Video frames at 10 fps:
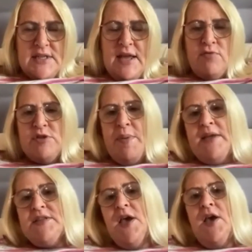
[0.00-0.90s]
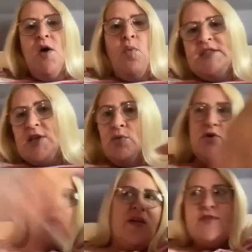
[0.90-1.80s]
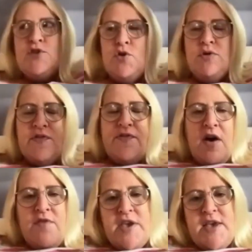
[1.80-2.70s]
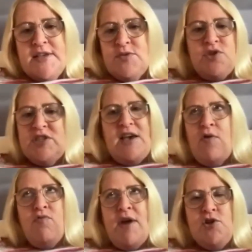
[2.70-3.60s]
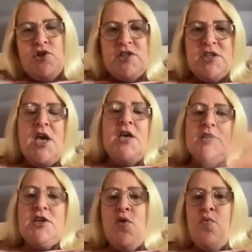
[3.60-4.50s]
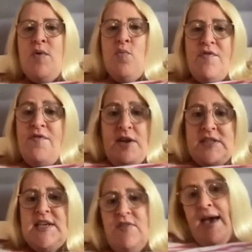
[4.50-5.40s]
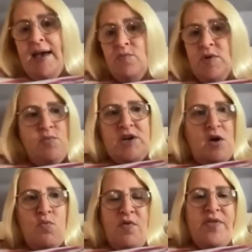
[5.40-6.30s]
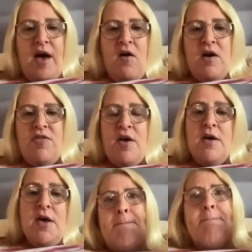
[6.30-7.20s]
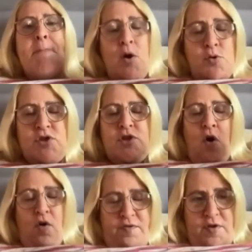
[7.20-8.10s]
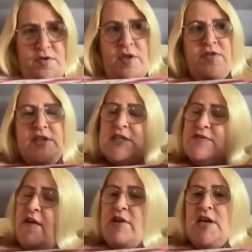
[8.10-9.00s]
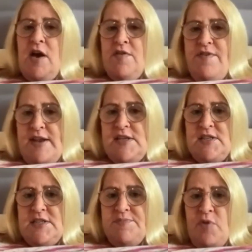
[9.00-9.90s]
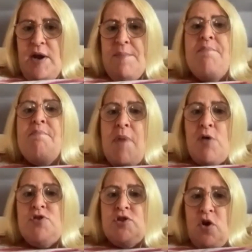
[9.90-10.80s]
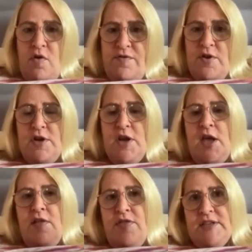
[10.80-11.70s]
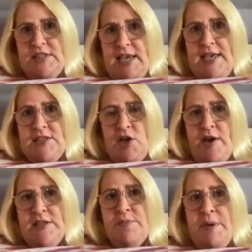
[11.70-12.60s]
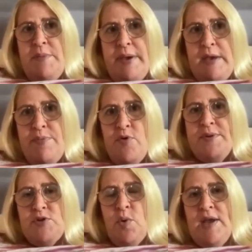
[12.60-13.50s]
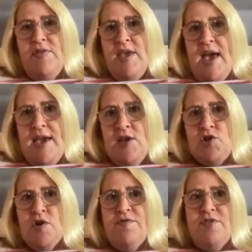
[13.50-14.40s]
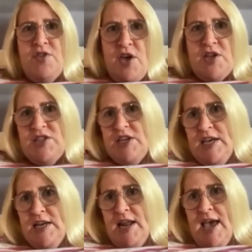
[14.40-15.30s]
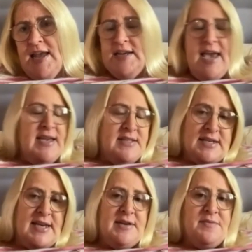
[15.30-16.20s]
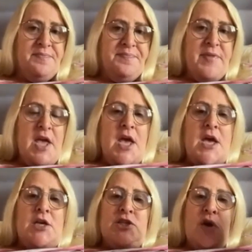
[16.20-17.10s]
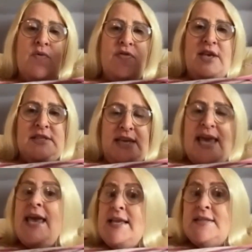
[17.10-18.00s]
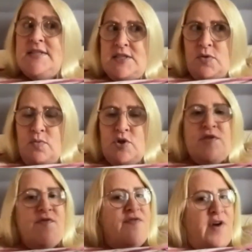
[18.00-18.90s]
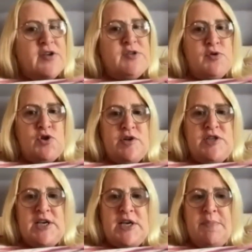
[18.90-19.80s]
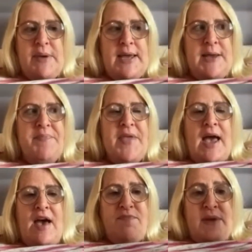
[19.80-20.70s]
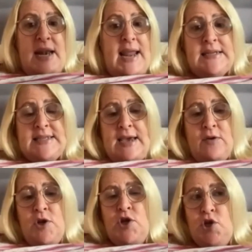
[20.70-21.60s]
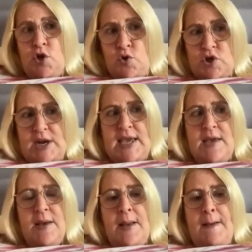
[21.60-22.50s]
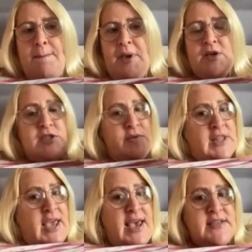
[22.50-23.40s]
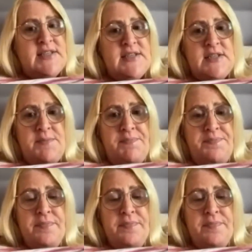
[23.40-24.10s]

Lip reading: in that respect, and we're told to wait for 2 to 5 years, which is outrageous. So no, we're fighting that. We don't want that either. Most often this is very young offenders, right? Most often this is going to be people between the age of 13 and 18. So these kids, which the vast majority are going to be, have been let down, usually because they're in the care system,